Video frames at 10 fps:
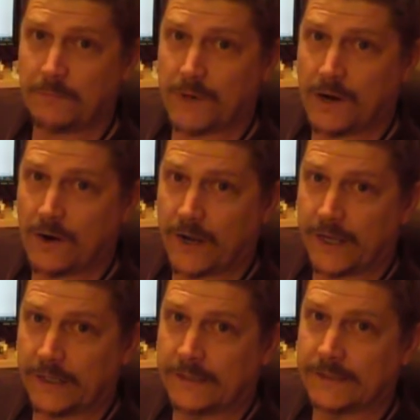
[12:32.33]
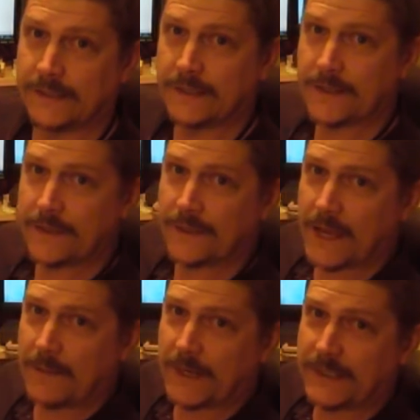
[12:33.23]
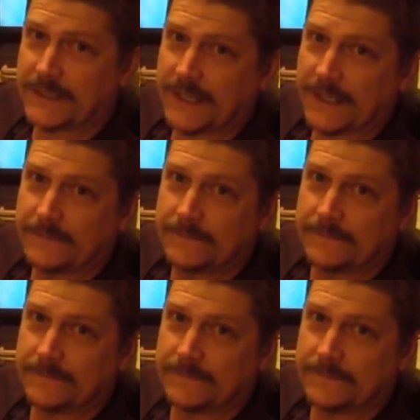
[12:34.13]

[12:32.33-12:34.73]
by that place there,